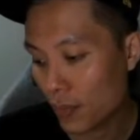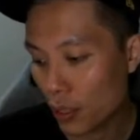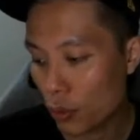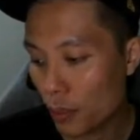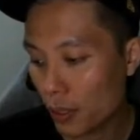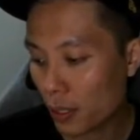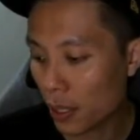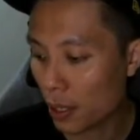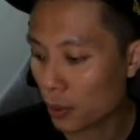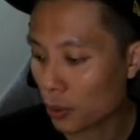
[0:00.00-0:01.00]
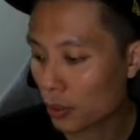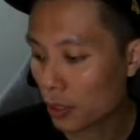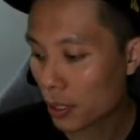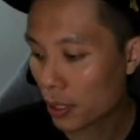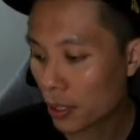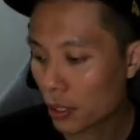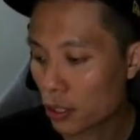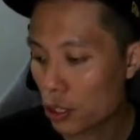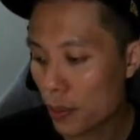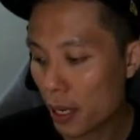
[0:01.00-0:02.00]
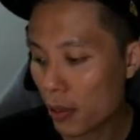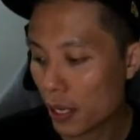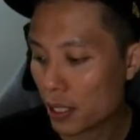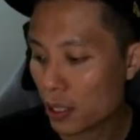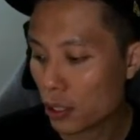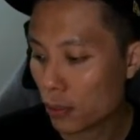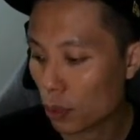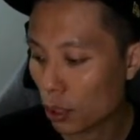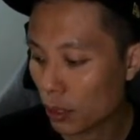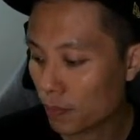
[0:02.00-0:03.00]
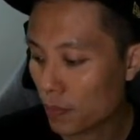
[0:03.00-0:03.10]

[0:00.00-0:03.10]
a ribbon cable, a GPIO extension board,